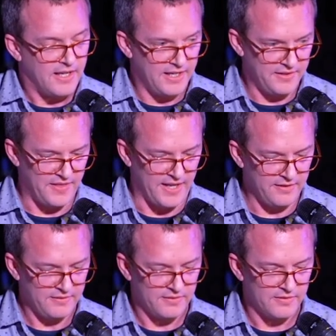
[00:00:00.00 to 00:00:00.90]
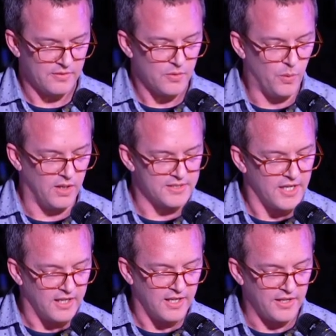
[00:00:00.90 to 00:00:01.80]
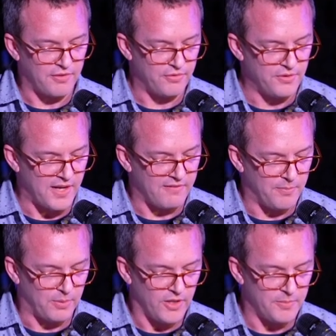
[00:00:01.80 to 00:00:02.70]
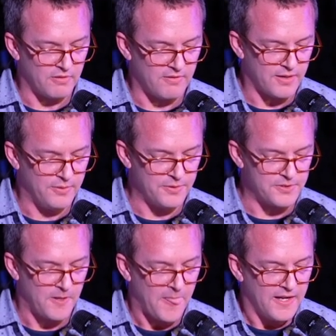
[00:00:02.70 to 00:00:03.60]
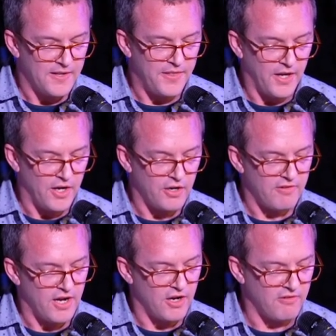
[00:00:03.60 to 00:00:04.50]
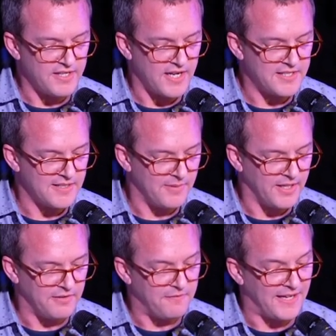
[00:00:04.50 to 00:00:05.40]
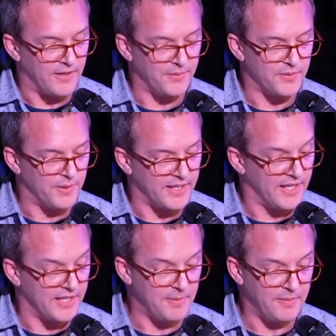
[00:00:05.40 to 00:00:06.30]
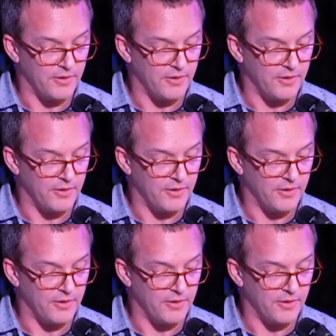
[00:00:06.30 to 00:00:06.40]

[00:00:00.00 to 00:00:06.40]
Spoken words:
And then, while tunneling through their employment records, the hungry, hungry data miner found what it had been